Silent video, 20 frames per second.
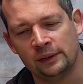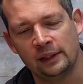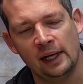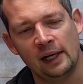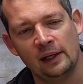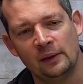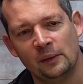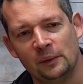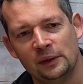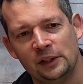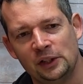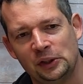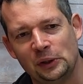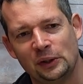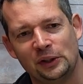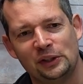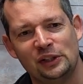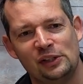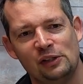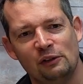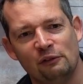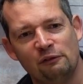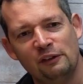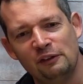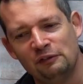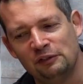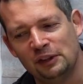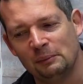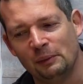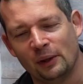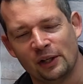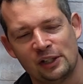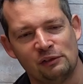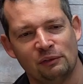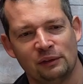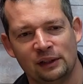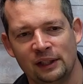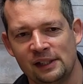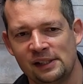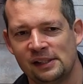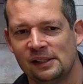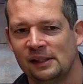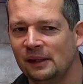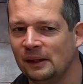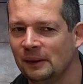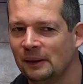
Dell only charges you 50 bucks for this.